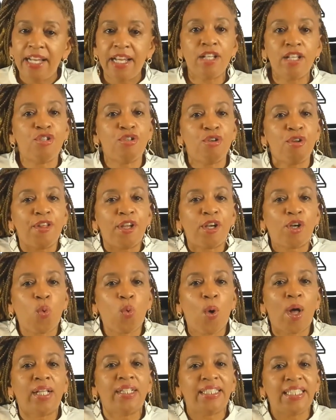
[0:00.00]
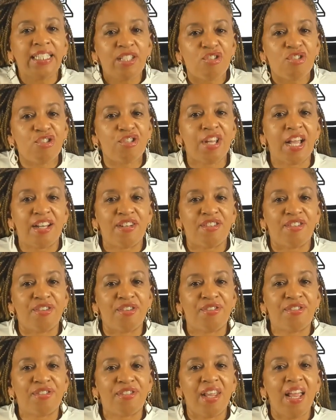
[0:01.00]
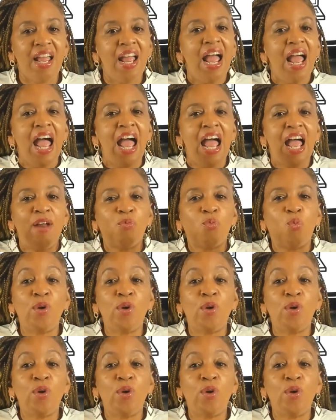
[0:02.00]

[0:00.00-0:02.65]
to their quality standards, and when